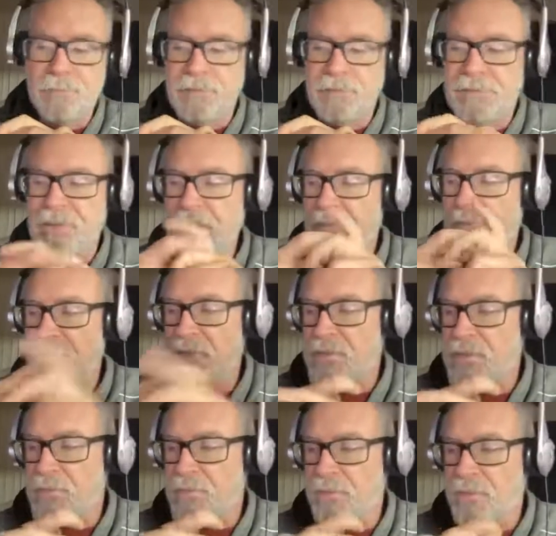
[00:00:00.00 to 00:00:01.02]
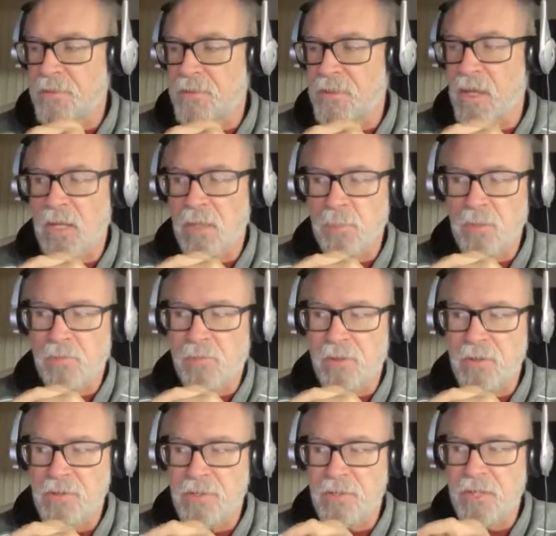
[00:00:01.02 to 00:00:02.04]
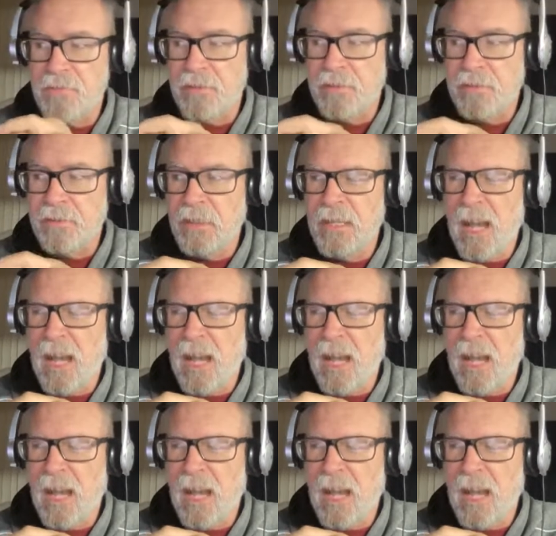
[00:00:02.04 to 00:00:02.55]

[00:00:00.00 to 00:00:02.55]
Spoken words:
see if there's an Audible version of it.